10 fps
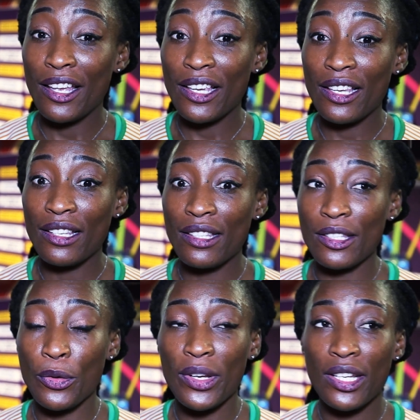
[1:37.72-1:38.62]

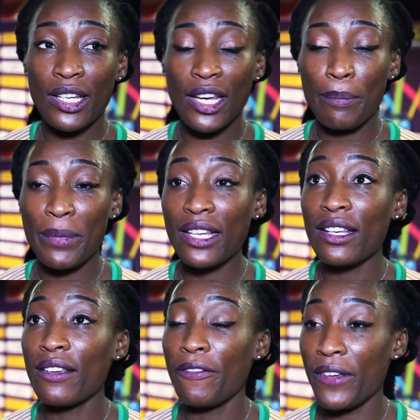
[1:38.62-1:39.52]
It's really a big
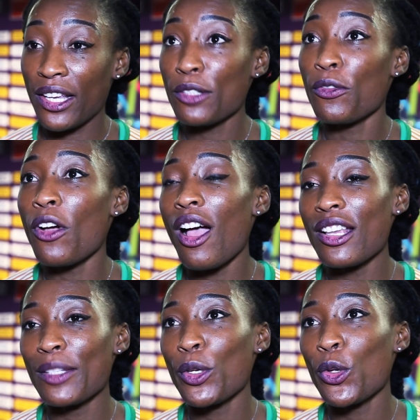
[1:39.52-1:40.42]
thing for
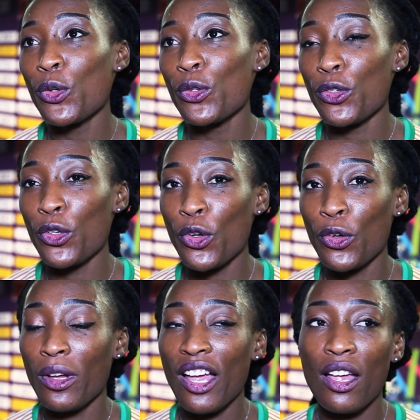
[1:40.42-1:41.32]
us because, you
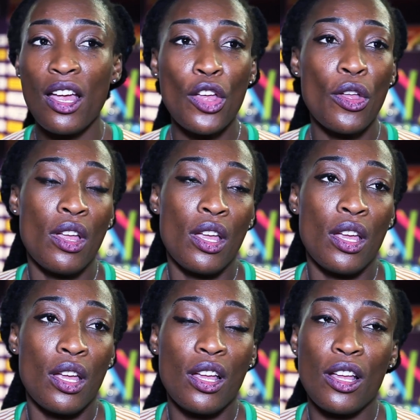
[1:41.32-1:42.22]
know,
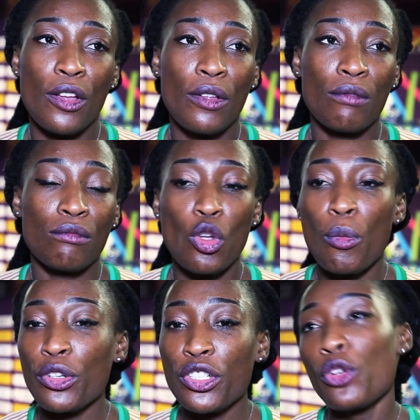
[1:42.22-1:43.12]

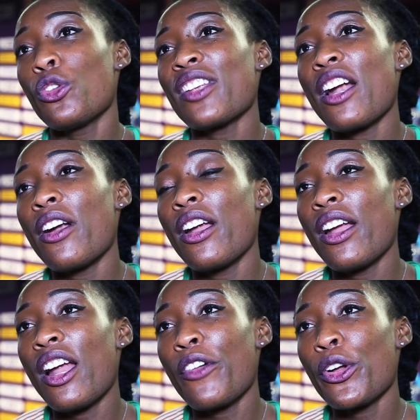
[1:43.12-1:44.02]
nobody knows
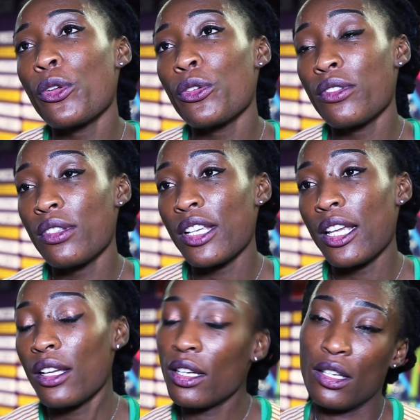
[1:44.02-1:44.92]
Ivory Coast
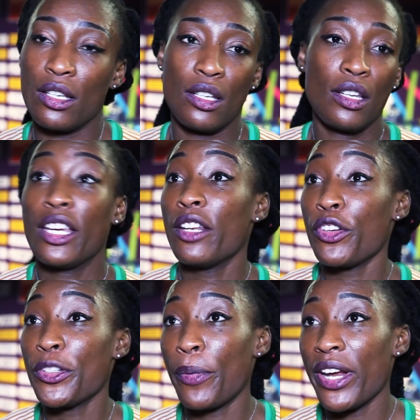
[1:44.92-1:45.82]
in the
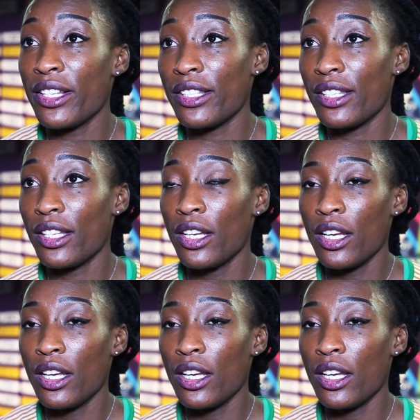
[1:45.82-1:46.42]
sprint.